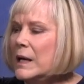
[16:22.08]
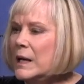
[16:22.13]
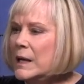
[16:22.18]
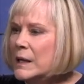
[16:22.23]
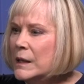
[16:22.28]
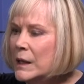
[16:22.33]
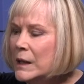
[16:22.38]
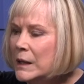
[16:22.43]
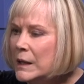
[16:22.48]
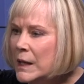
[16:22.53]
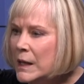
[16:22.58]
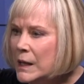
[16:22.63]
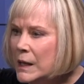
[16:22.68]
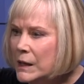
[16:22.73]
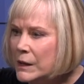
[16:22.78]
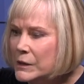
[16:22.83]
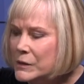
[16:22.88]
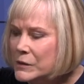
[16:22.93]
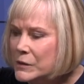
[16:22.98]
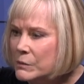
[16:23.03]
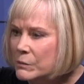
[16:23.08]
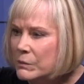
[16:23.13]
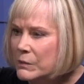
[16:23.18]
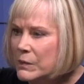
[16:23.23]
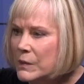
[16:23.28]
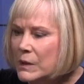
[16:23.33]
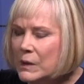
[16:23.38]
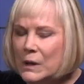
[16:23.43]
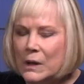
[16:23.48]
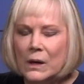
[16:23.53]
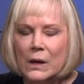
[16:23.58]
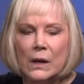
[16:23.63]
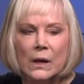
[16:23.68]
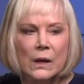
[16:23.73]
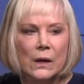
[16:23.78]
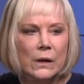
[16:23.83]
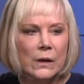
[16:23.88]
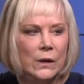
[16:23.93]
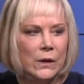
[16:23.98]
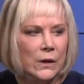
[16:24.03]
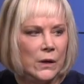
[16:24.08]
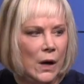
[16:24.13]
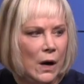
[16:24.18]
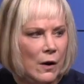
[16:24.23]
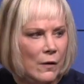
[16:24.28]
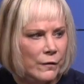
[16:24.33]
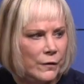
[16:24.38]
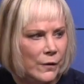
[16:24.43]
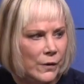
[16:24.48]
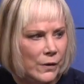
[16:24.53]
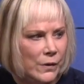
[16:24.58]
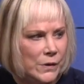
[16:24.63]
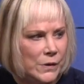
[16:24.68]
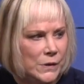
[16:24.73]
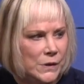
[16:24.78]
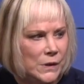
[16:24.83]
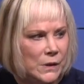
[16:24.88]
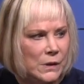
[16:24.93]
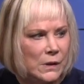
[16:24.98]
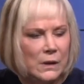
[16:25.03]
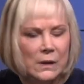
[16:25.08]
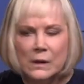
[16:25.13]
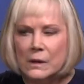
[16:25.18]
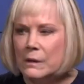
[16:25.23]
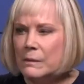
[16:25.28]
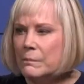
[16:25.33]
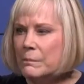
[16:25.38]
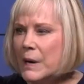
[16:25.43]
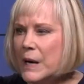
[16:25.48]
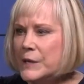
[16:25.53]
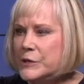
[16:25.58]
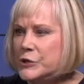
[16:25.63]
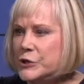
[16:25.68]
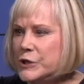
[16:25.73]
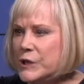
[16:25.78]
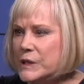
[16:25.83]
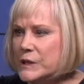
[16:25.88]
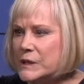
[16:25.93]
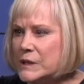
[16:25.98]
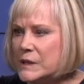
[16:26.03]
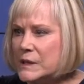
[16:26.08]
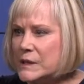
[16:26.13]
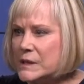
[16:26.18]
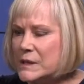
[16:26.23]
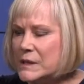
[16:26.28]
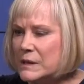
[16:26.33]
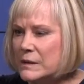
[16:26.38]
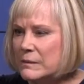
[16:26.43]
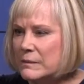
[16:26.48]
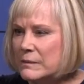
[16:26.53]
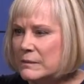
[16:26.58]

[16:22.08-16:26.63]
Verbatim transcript: in a kingdom governed by Jesus.